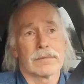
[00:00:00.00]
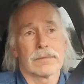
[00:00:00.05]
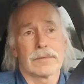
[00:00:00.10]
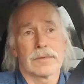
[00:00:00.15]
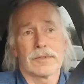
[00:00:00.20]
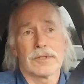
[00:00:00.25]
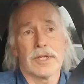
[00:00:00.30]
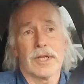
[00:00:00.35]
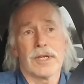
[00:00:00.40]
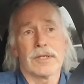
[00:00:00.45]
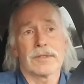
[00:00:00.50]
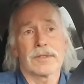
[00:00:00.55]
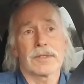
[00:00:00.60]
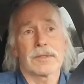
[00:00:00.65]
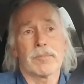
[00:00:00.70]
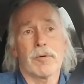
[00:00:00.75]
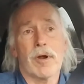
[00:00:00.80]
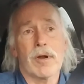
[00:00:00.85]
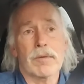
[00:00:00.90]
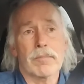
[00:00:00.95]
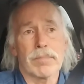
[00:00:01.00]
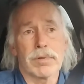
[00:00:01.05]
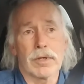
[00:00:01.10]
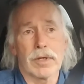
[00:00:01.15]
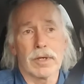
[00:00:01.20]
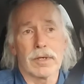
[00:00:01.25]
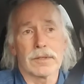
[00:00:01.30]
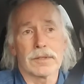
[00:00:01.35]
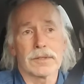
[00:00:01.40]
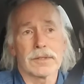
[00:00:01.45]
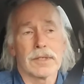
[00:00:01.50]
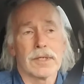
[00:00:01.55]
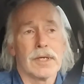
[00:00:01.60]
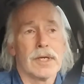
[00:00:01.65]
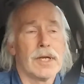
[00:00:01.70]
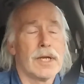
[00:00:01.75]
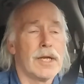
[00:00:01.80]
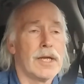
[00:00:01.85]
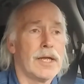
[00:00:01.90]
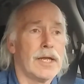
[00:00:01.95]
change the spark plugs,
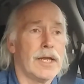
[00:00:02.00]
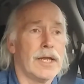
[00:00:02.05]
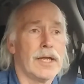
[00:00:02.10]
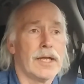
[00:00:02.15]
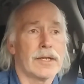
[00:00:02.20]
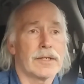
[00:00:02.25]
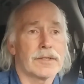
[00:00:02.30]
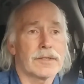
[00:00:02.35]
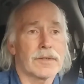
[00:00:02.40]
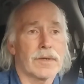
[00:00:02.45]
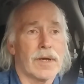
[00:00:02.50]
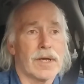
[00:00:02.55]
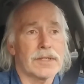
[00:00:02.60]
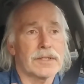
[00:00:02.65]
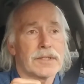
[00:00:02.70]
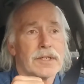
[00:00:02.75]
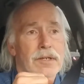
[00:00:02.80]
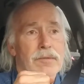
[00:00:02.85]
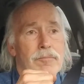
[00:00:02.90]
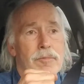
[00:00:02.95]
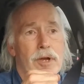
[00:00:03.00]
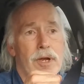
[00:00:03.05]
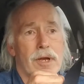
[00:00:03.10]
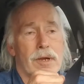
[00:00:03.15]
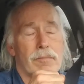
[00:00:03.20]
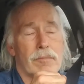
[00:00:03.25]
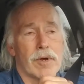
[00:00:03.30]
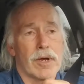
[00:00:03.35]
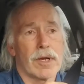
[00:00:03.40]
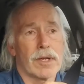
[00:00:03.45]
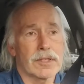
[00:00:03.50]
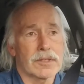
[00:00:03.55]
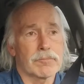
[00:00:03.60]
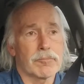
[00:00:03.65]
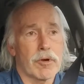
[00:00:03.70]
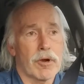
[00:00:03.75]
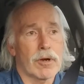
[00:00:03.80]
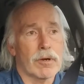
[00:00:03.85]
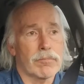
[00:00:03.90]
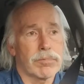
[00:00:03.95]
and so I stuck my
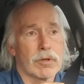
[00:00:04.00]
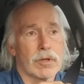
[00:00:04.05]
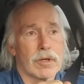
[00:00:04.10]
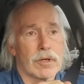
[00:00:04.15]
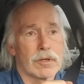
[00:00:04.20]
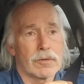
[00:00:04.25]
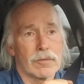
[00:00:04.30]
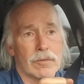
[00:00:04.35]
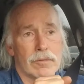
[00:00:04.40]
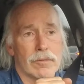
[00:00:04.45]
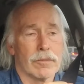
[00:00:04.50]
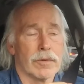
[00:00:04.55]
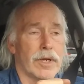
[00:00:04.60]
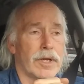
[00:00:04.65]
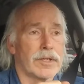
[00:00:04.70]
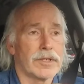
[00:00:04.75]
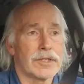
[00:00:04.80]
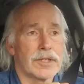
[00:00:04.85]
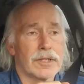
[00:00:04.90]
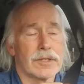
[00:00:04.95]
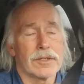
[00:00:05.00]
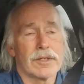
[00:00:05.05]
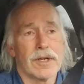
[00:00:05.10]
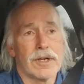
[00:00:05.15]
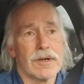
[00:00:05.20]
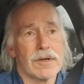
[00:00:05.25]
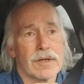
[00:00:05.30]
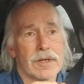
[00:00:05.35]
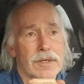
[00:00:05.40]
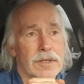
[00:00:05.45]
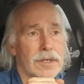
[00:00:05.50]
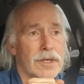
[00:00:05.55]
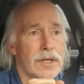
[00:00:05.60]
spark plug wrench in there, and